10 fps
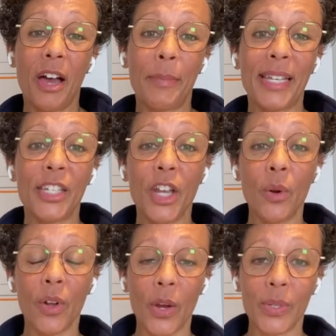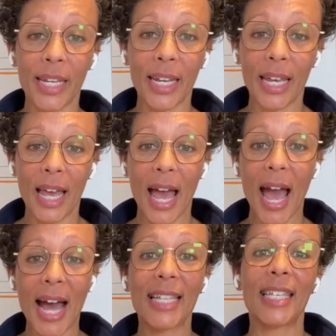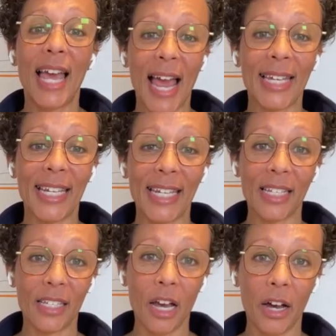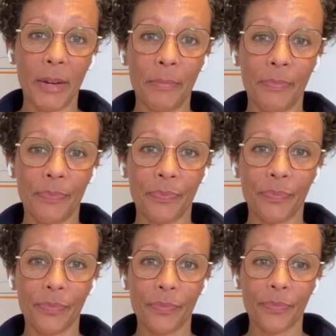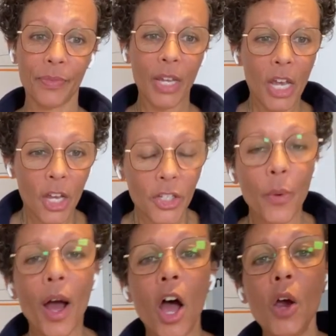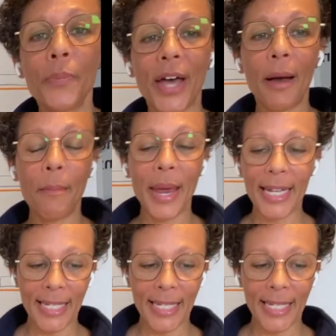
means no loading at any time. So I hope that makes